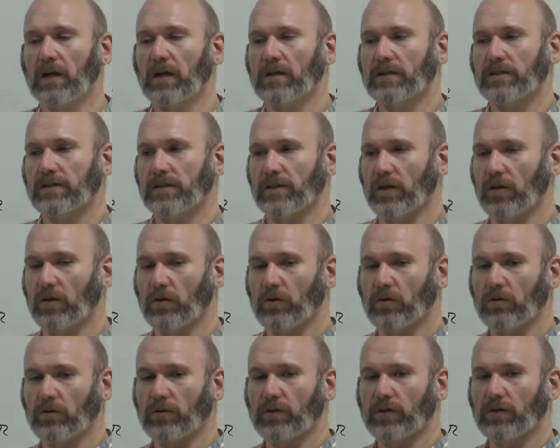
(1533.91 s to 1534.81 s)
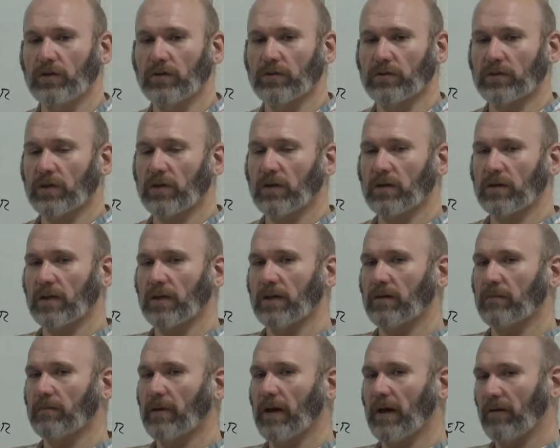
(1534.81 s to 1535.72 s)
So you're
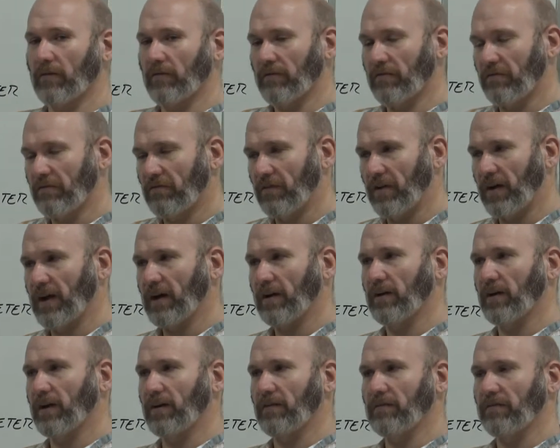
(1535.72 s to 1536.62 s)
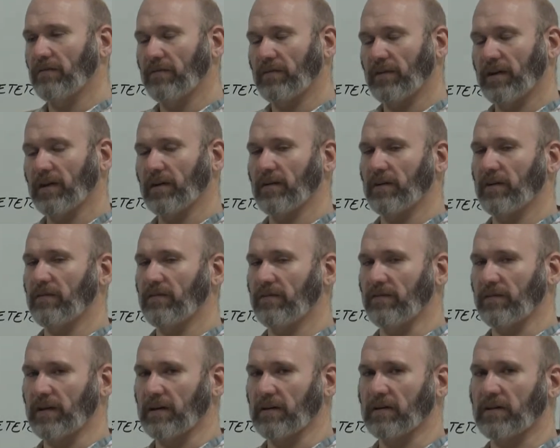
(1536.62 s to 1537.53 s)
talking about very, very,
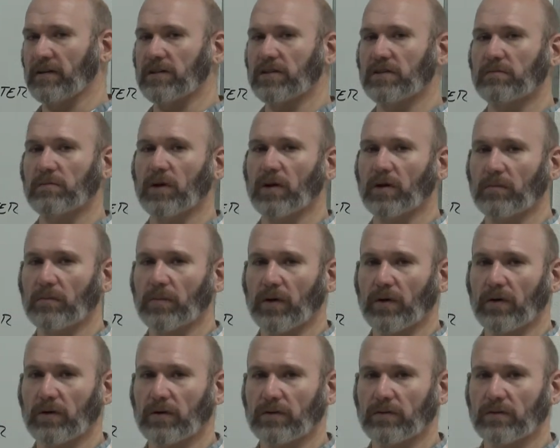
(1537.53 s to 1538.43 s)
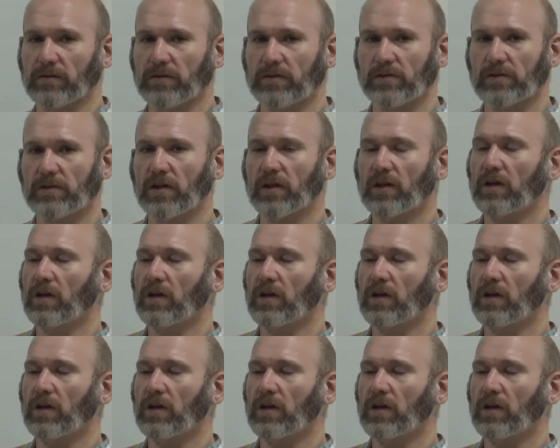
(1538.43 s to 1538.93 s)
very small particles.